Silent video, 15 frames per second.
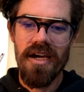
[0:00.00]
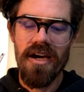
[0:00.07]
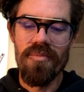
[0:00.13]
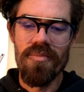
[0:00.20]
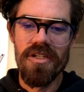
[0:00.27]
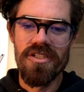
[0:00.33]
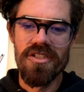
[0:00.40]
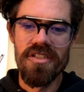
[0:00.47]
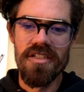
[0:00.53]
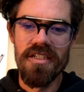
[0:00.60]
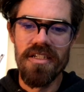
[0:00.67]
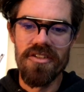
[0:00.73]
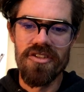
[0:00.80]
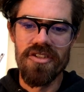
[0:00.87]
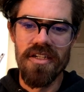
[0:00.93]
much the
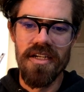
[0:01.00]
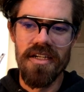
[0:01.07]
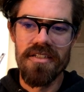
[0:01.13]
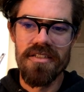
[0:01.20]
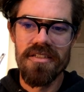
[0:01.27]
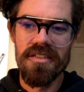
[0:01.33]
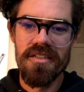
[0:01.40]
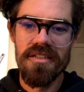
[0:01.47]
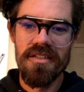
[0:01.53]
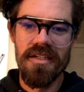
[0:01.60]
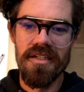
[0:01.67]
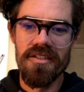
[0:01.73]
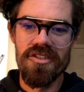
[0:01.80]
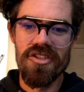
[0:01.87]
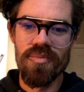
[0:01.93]
internet
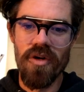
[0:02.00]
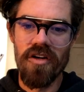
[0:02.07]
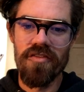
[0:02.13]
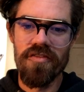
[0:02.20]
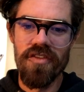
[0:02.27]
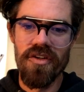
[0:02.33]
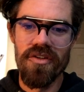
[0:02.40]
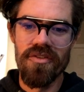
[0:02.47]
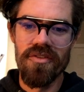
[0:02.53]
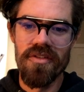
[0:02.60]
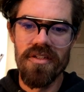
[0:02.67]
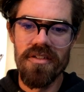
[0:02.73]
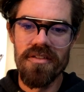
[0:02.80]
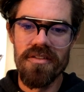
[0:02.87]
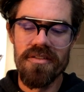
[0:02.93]
and smartphone
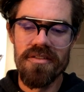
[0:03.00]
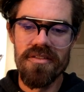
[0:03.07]
and